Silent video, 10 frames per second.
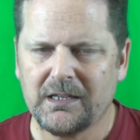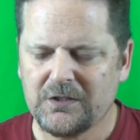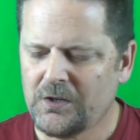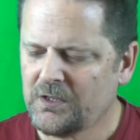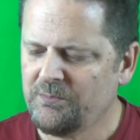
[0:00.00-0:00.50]

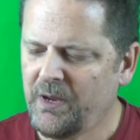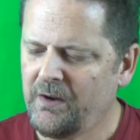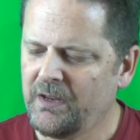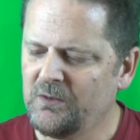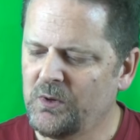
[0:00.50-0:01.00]
start
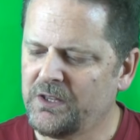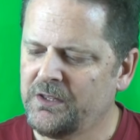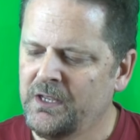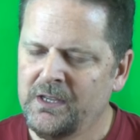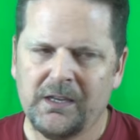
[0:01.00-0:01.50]
comparing it
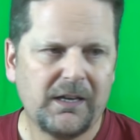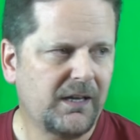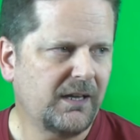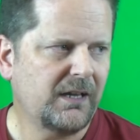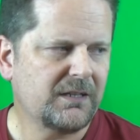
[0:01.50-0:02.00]
with
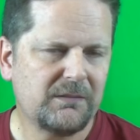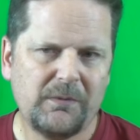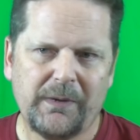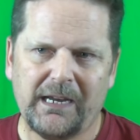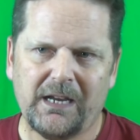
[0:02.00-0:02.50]
uh, some
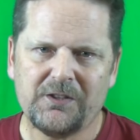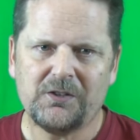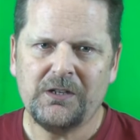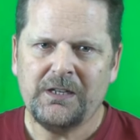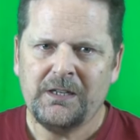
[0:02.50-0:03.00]
of my
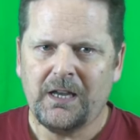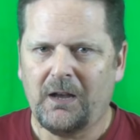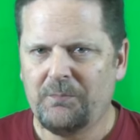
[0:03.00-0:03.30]
other uh,